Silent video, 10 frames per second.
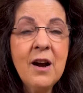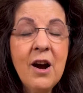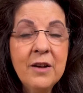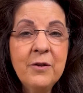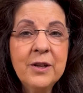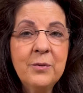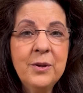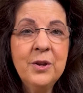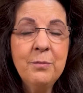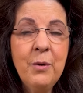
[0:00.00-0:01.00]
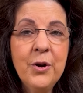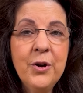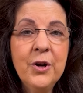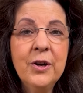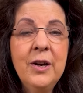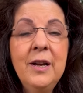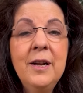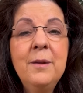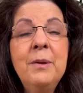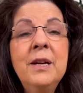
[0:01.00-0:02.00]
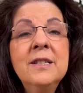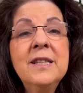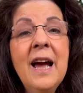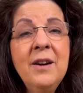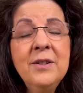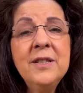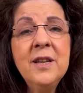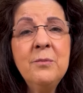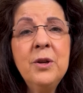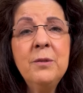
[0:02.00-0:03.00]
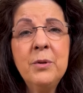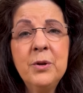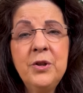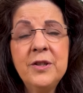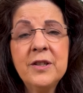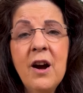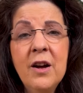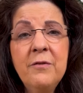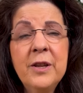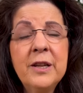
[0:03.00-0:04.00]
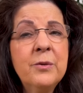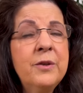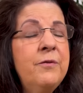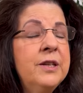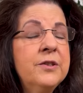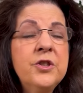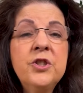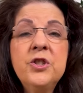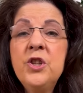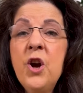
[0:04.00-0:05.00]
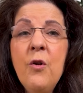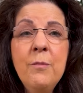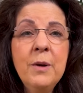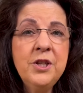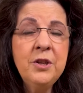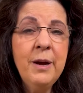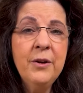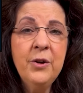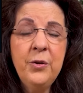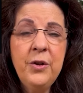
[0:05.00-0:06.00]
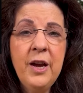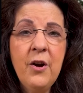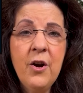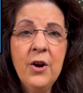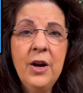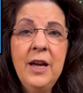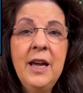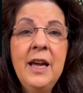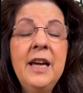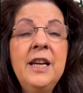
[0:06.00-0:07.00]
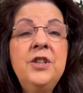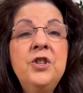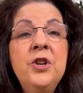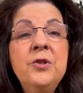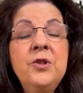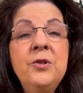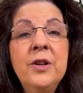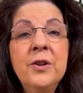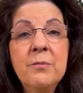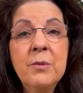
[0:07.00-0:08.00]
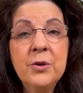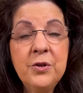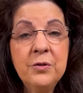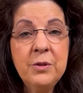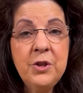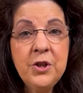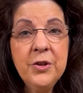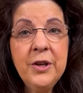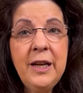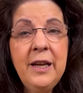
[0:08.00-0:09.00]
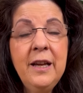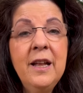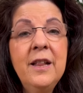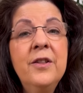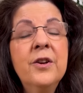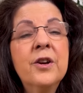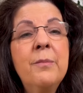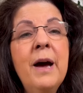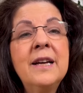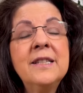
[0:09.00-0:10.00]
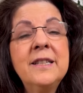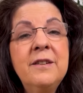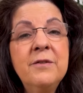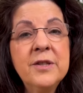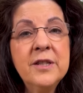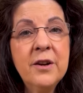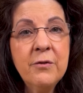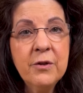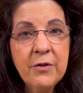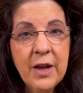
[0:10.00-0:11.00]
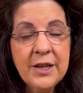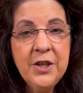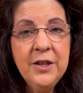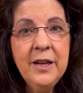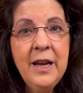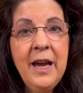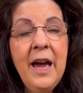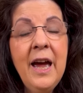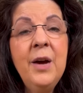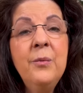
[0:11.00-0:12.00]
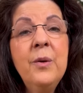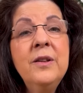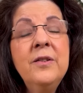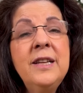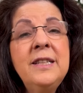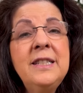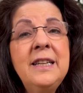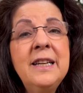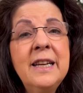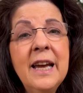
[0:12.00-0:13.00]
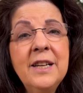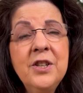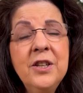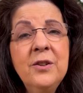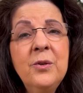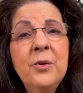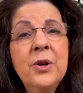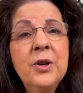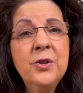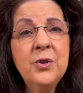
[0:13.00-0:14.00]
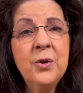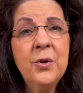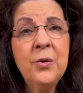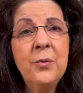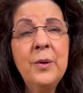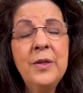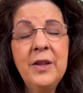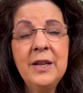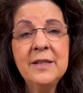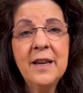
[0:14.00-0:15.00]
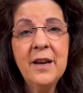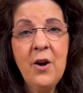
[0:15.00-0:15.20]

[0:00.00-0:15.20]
conflict with their partner. Because how someone approaches conflict reveals so much about who they are. It shows you their emotional maturity, their capacity for self-reflection, and whether they seek connection or control when things get